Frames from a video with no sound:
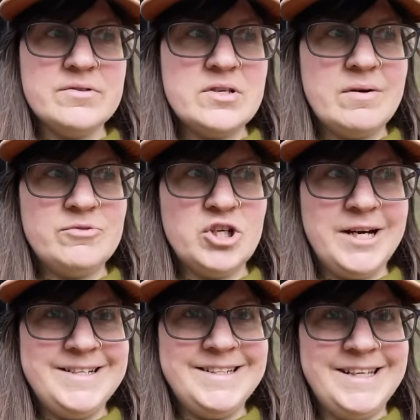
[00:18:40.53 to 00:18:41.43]
So I'm
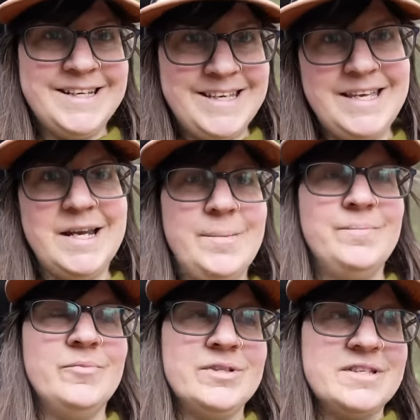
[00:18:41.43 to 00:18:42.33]
trying to like eat up
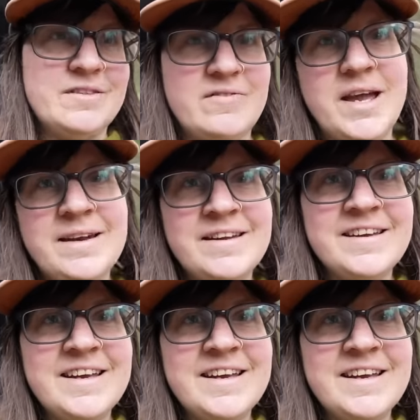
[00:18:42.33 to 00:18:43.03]
what's in the van